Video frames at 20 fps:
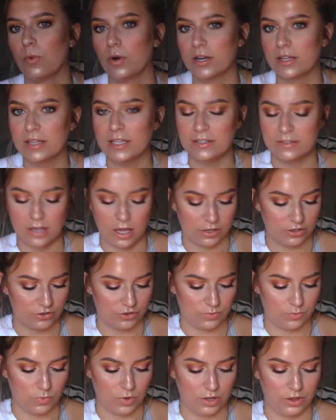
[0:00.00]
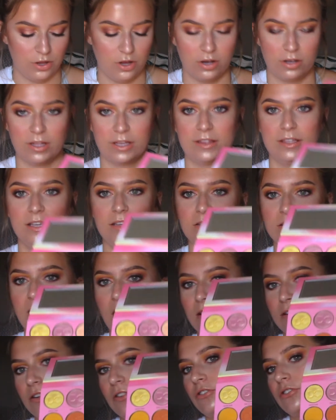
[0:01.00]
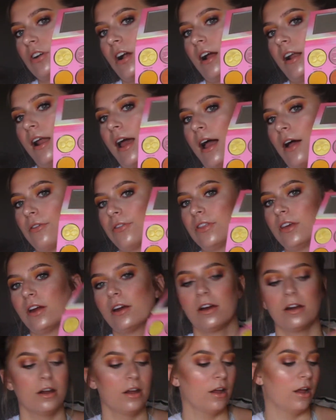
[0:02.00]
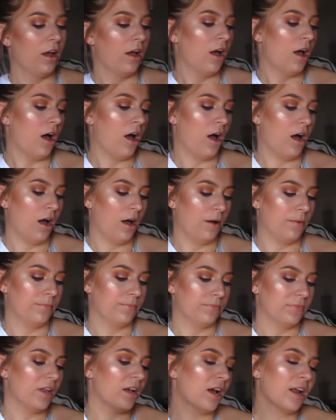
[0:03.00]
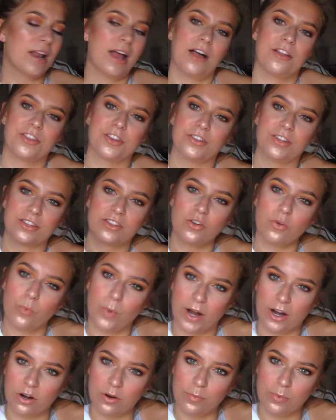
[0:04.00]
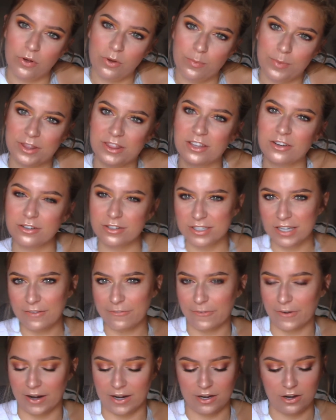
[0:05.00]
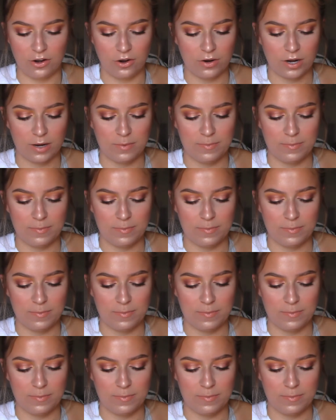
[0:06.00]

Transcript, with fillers: one of these colors in one look. Like, these colors are kind of out there. Not kind of out there, like, they're wearable, but they're different, you know what I